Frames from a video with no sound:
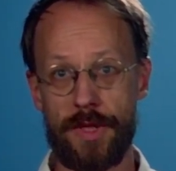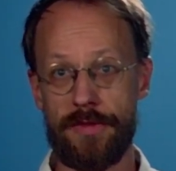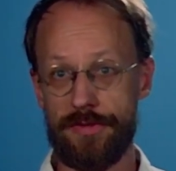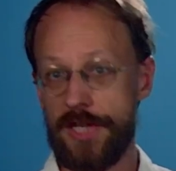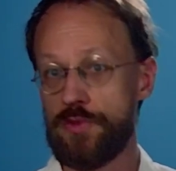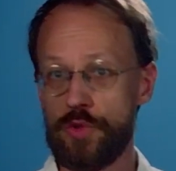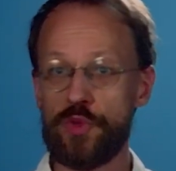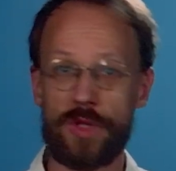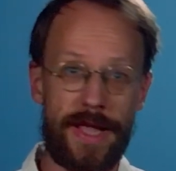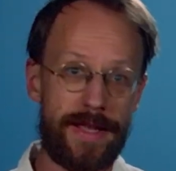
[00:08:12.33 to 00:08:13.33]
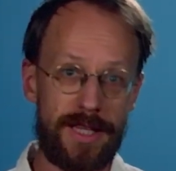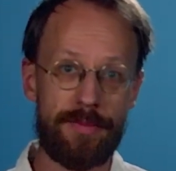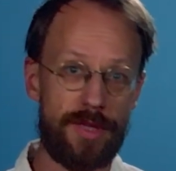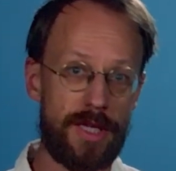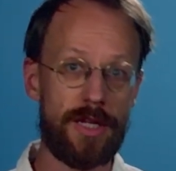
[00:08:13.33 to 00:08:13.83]
And these rules would
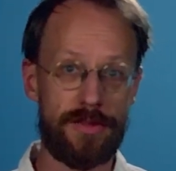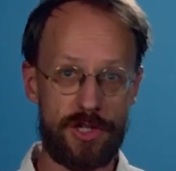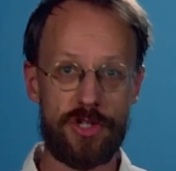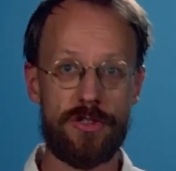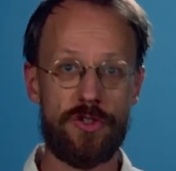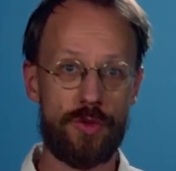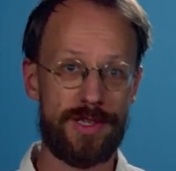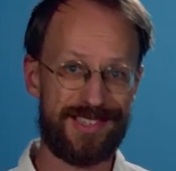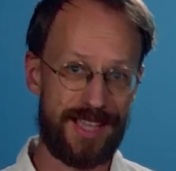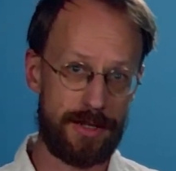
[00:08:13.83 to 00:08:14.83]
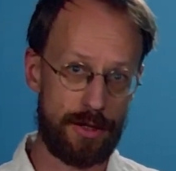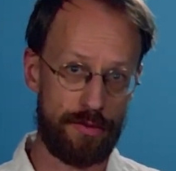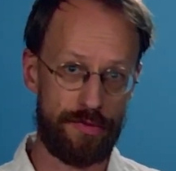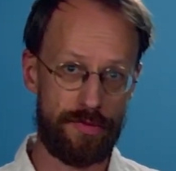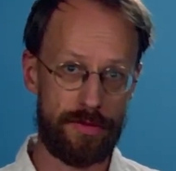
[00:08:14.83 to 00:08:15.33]
likely be in addition to a set of